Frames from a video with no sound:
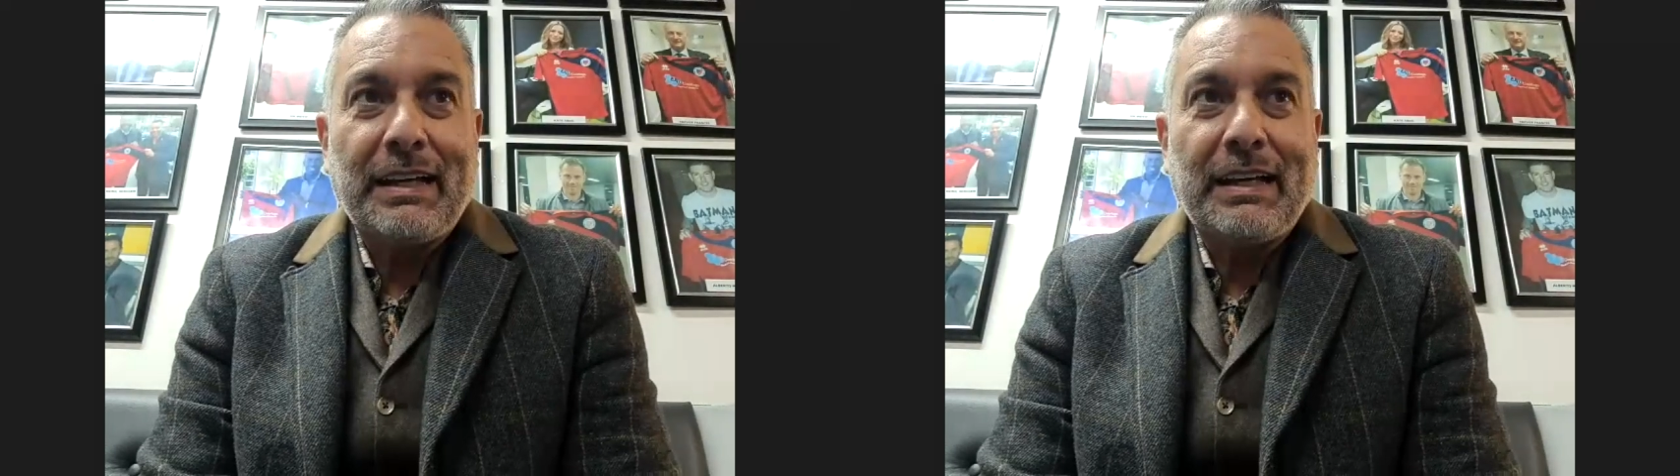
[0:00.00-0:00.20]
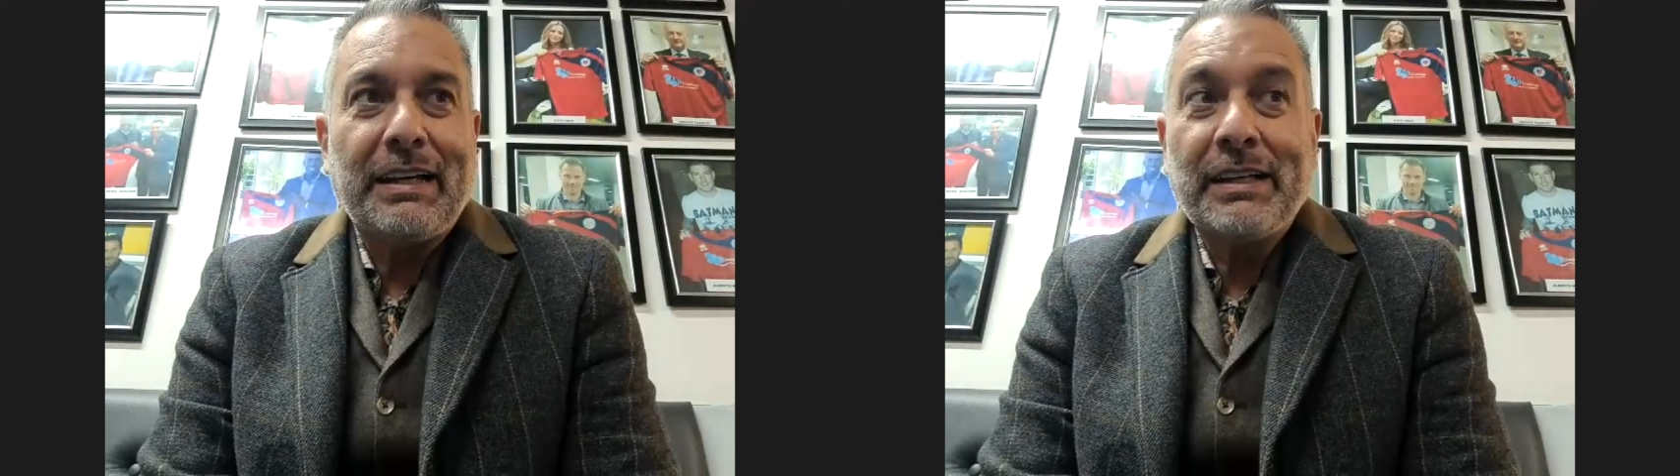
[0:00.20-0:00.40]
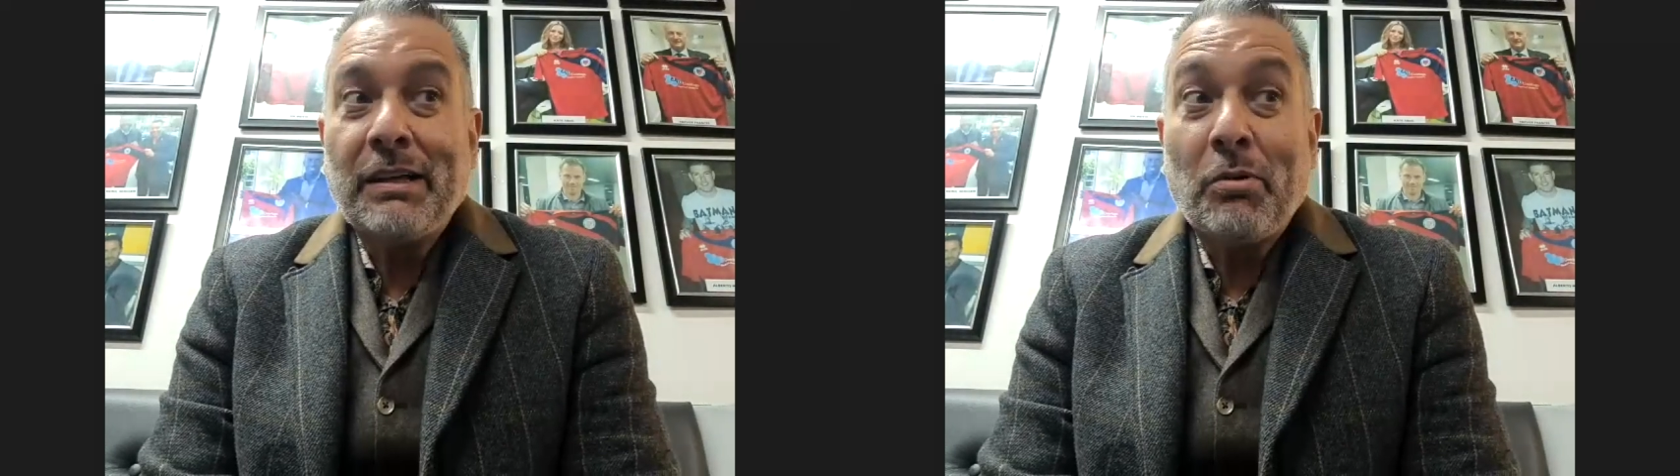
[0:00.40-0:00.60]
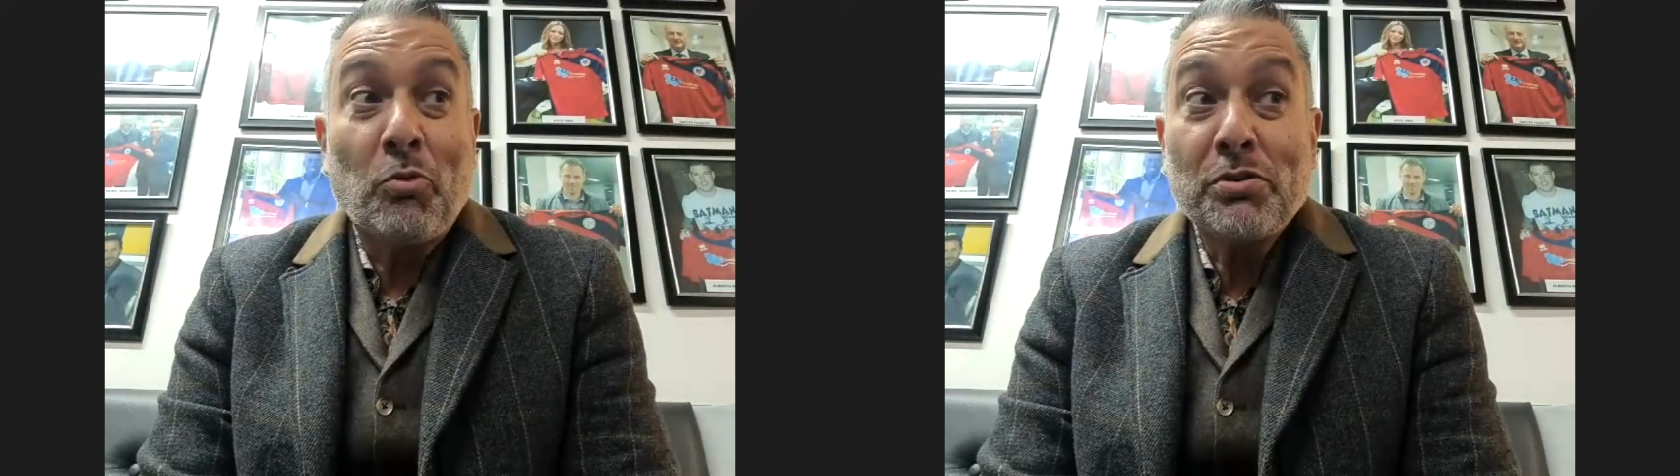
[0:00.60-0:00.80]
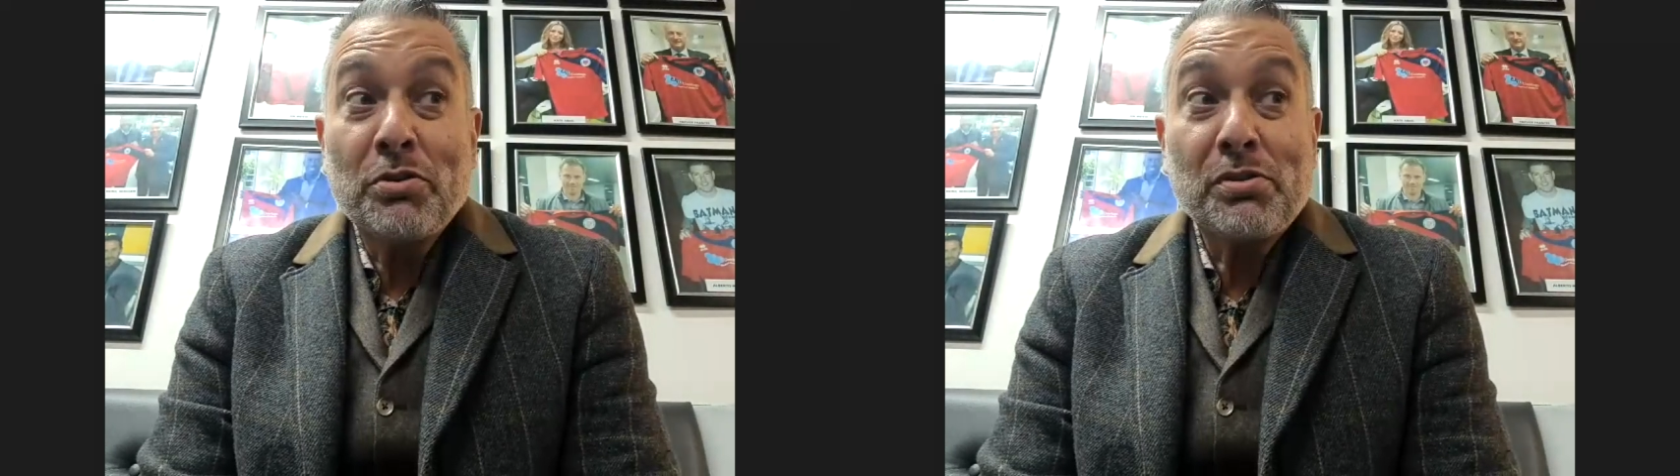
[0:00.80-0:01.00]
It never
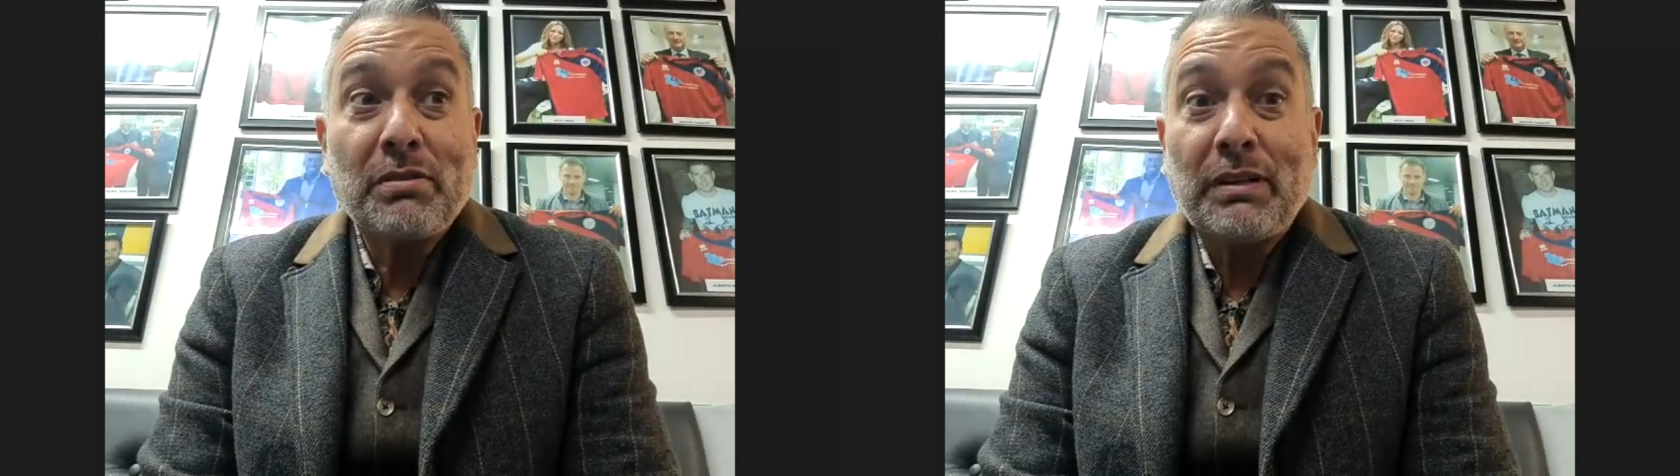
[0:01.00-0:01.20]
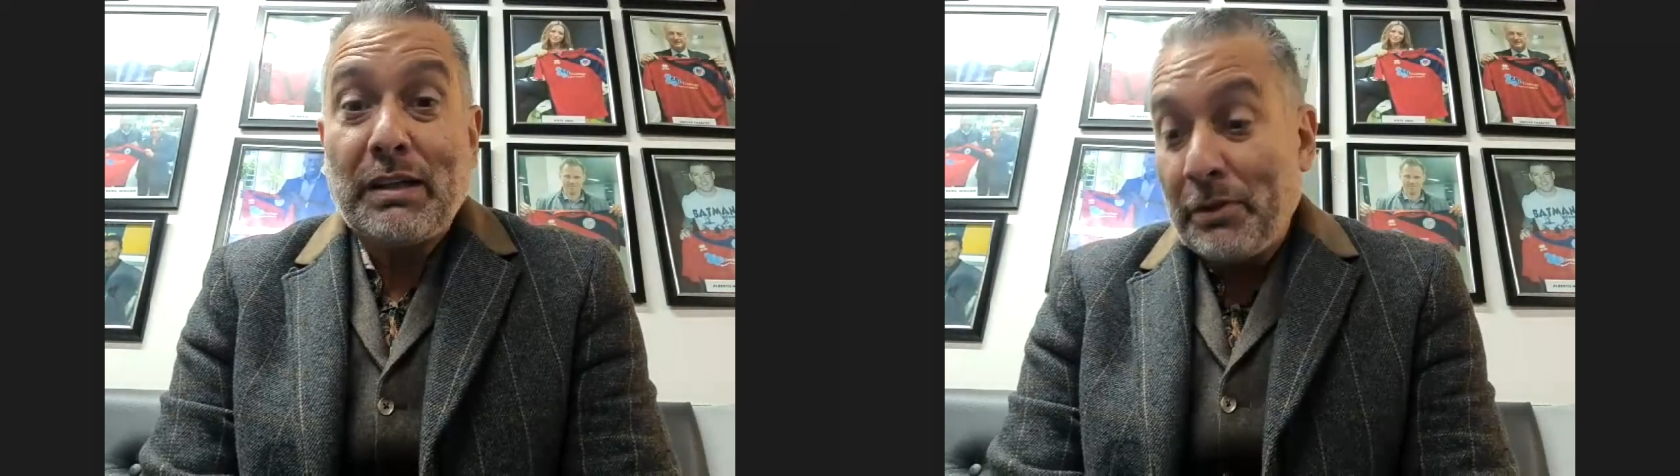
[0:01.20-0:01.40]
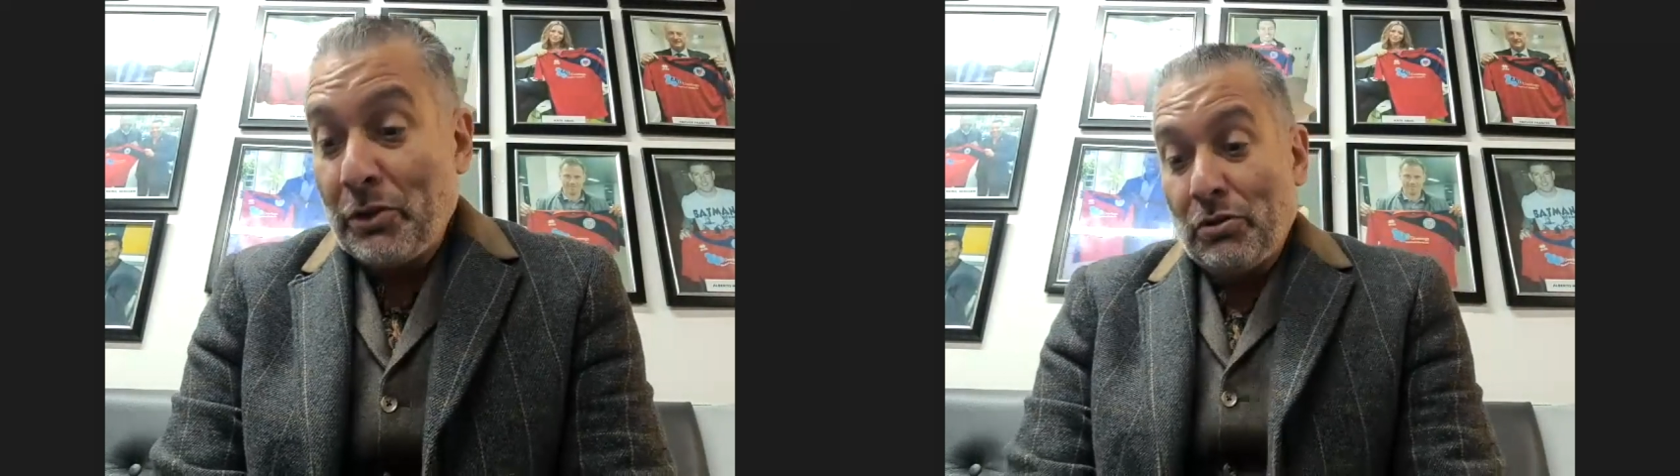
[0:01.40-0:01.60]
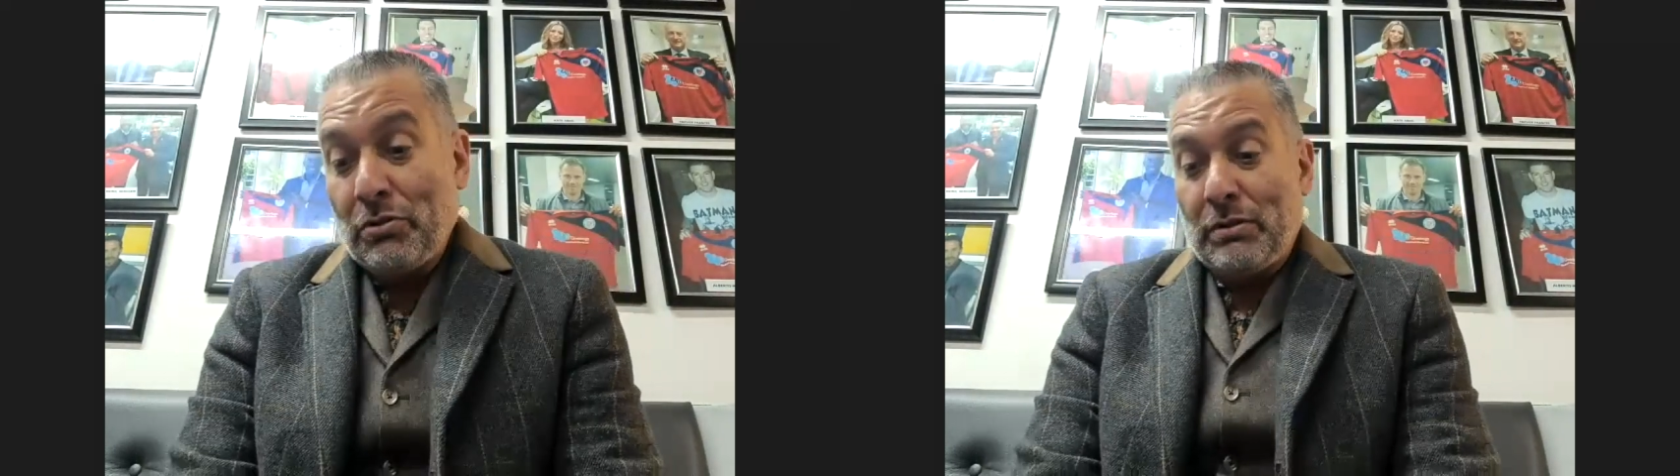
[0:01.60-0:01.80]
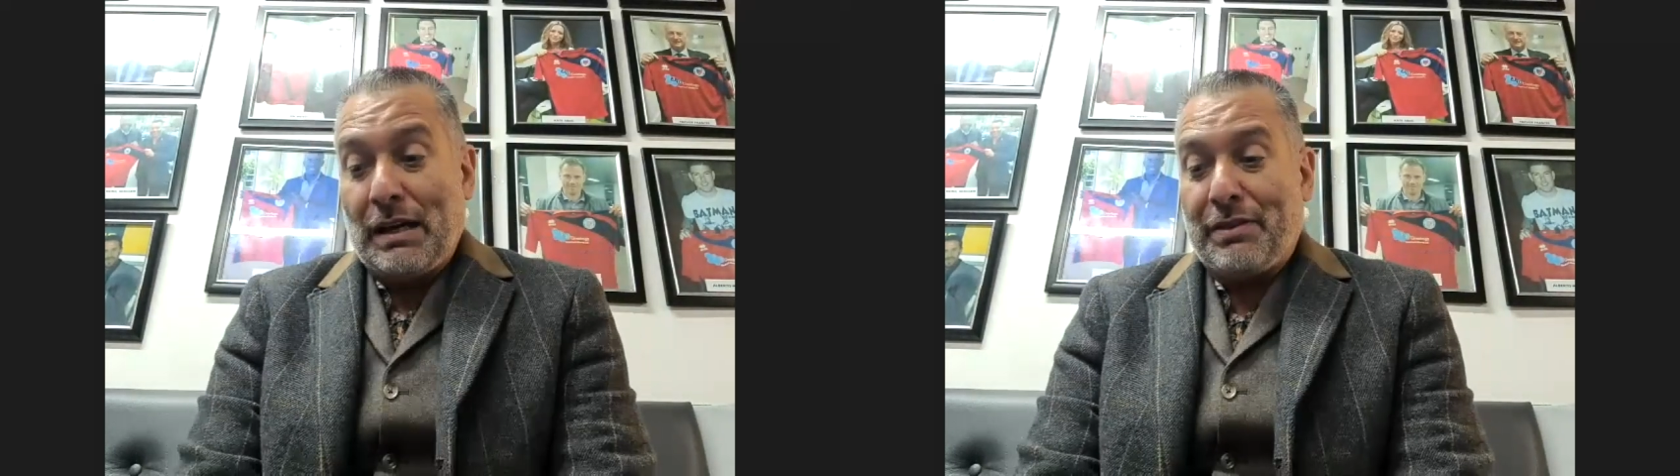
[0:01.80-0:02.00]
was, even
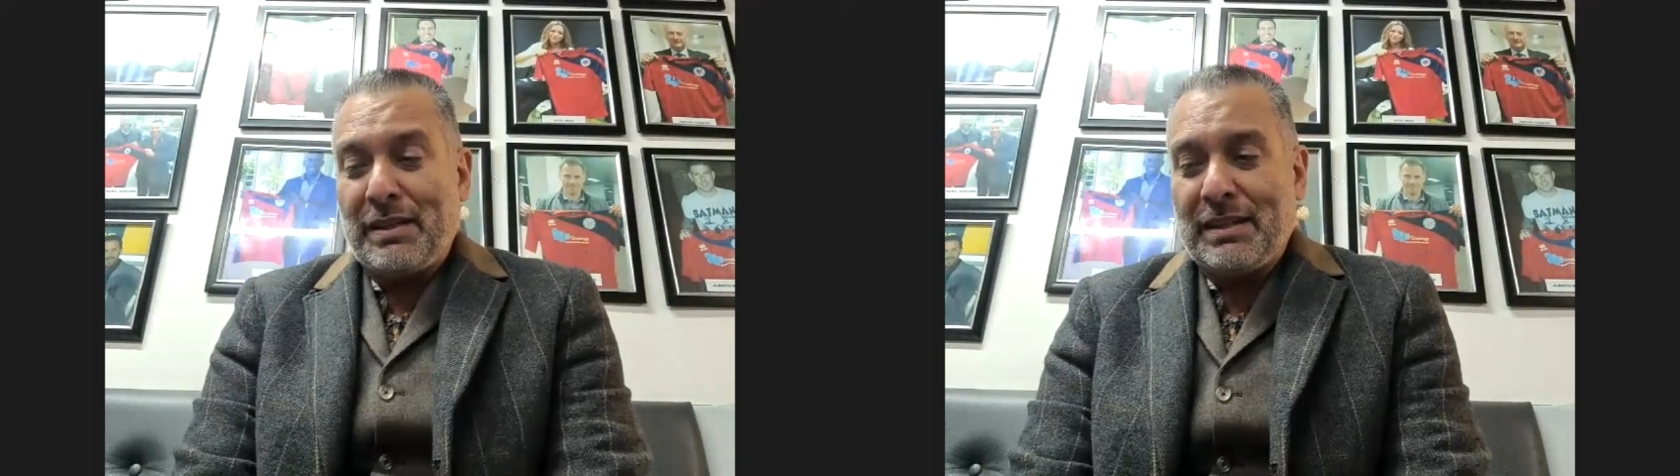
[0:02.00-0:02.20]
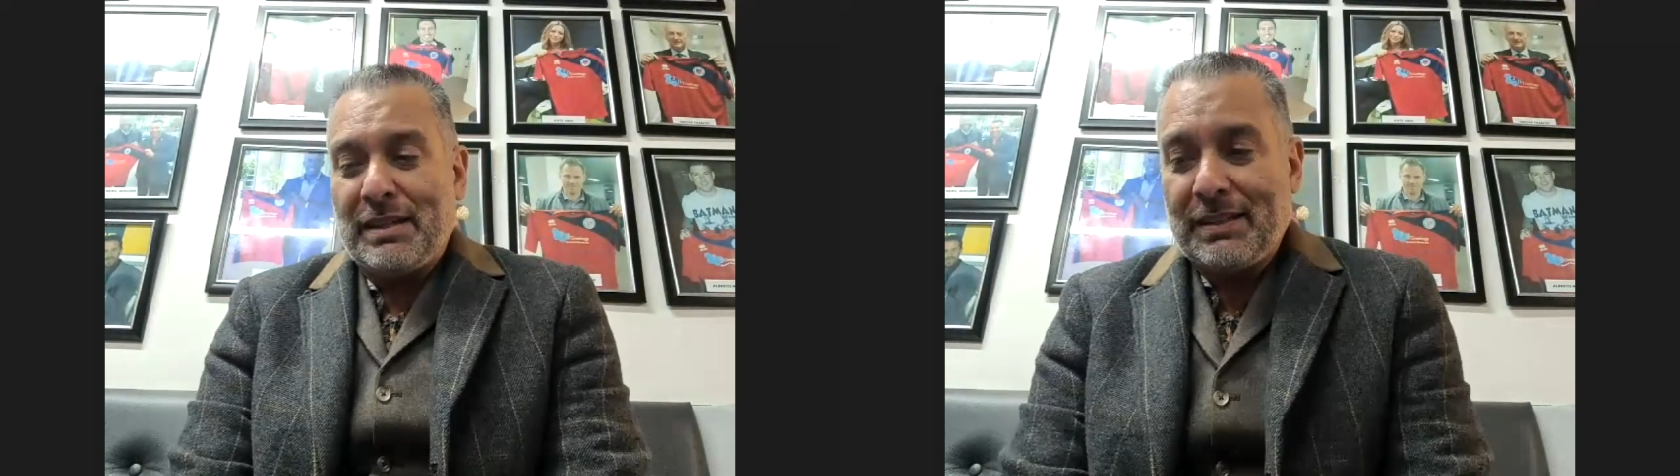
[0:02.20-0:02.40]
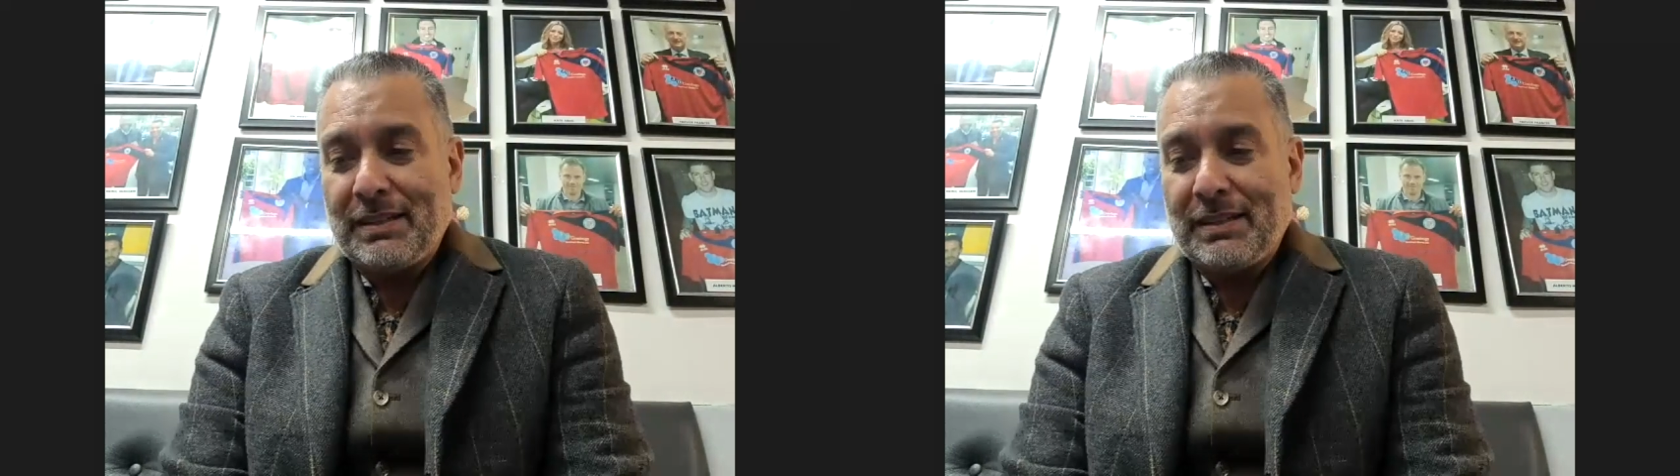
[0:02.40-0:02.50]
though I think